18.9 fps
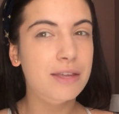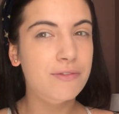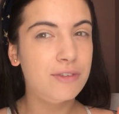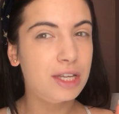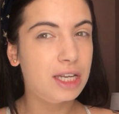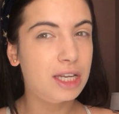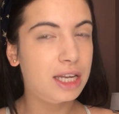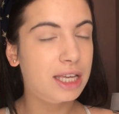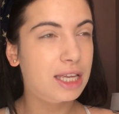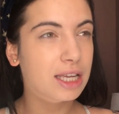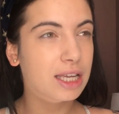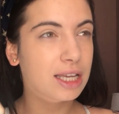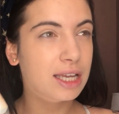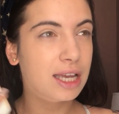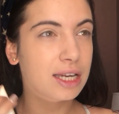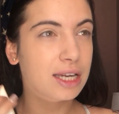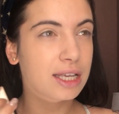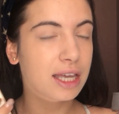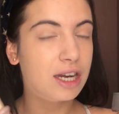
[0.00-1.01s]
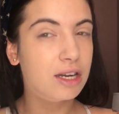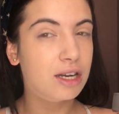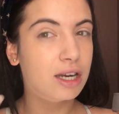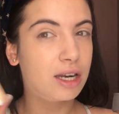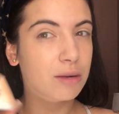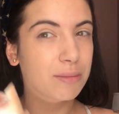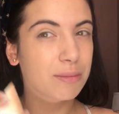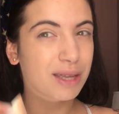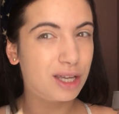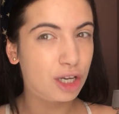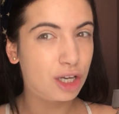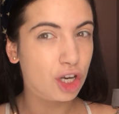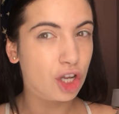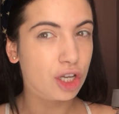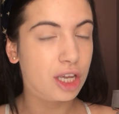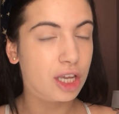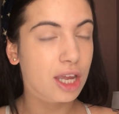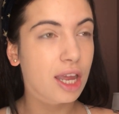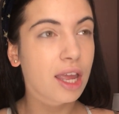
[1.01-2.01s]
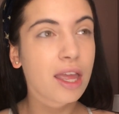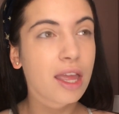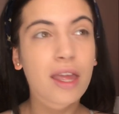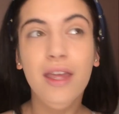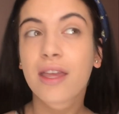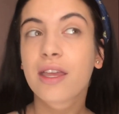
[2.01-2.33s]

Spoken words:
feel like it can get a little bit cloggy,